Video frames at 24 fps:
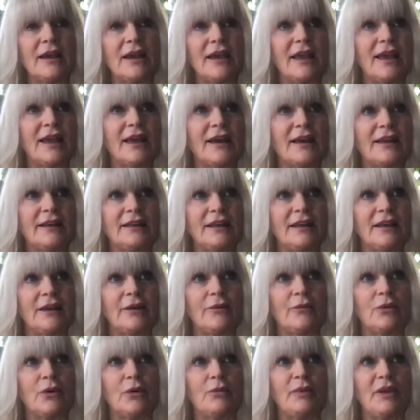and
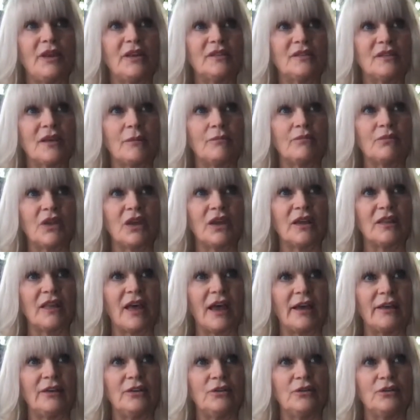it will be something
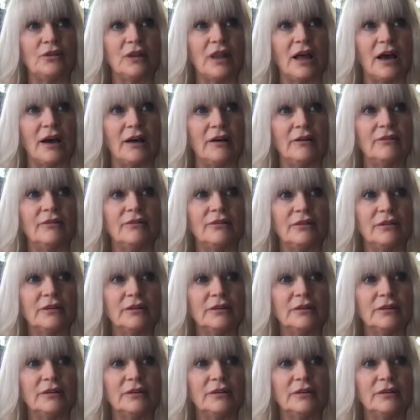that you love.